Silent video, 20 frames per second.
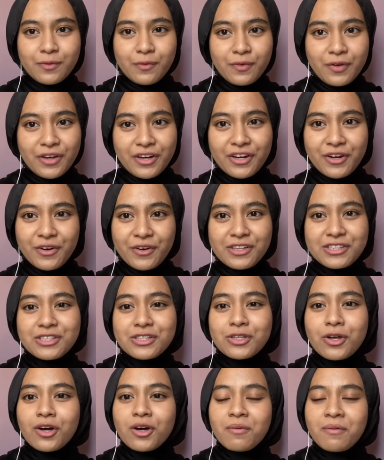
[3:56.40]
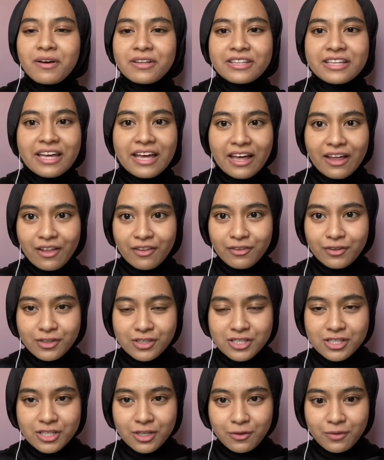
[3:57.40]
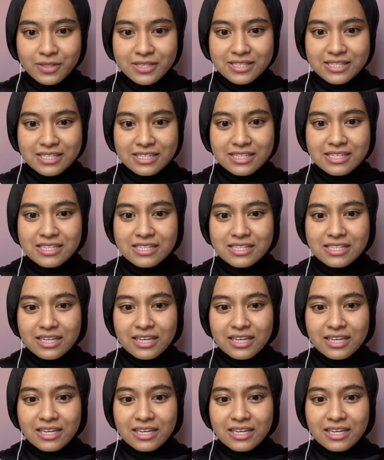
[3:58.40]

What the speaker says: we are going to talk about the health consequences.